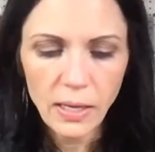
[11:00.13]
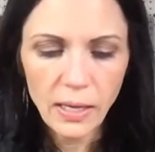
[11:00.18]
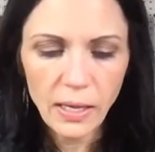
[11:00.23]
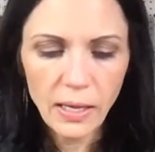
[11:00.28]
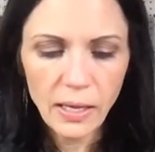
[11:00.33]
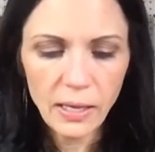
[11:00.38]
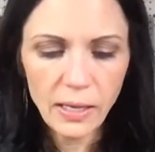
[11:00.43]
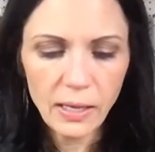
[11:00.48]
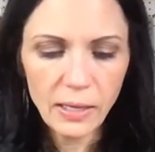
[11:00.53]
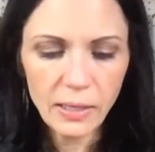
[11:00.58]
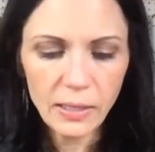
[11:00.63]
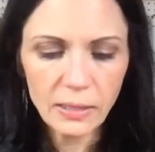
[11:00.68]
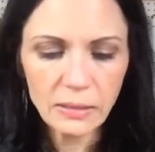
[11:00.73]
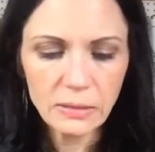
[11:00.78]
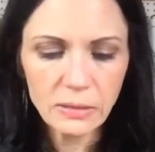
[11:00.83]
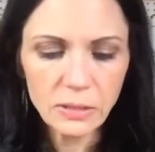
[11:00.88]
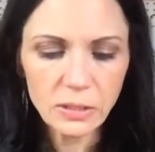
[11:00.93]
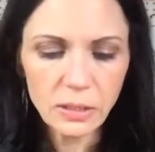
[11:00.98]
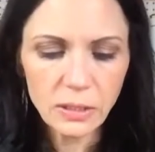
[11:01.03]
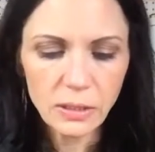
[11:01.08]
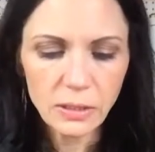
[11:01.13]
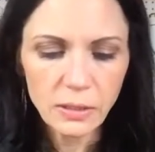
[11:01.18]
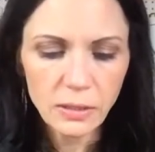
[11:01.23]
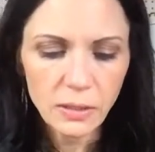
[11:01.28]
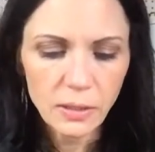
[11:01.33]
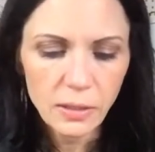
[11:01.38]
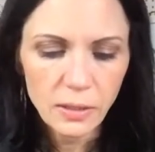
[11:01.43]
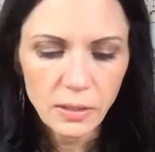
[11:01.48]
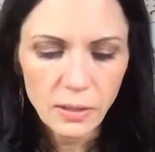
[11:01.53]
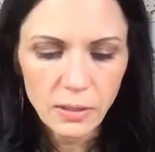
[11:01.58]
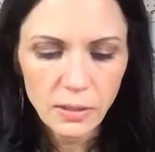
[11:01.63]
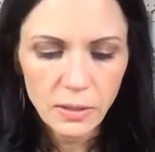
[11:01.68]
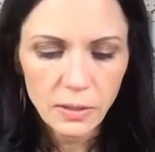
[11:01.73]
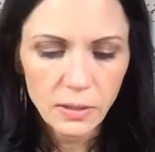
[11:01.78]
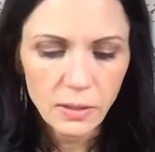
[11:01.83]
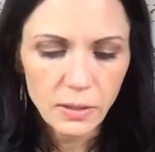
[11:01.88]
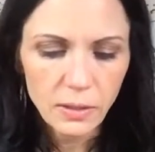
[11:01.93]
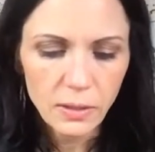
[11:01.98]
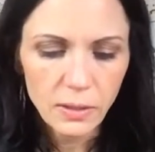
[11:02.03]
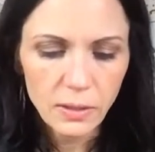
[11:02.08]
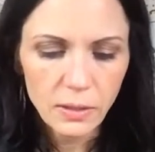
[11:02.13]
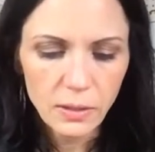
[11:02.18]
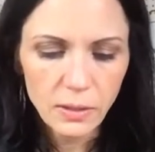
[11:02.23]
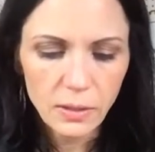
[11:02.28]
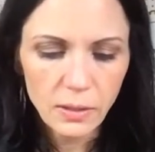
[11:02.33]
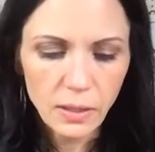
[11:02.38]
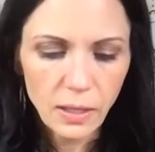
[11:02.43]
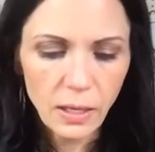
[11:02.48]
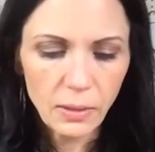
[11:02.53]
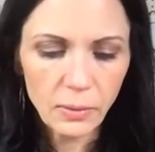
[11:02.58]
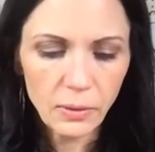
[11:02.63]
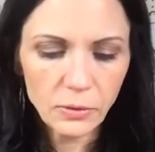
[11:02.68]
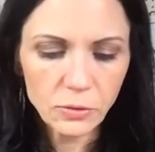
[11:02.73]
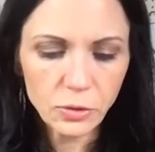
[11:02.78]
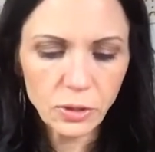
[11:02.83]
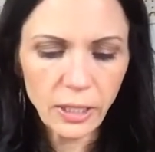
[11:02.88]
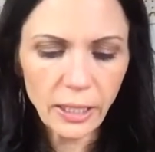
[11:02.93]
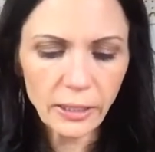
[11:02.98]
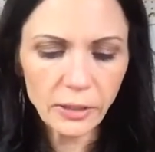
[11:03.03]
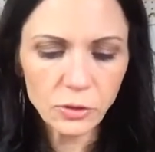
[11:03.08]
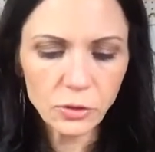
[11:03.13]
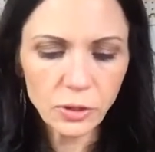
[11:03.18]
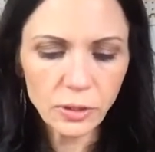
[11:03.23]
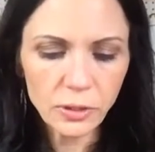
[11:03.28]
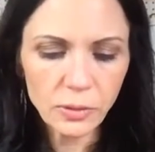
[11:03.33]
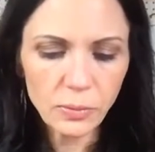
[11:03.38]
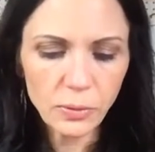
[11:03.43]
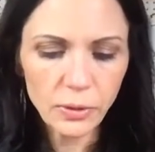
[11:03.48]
And I'm kind of trying to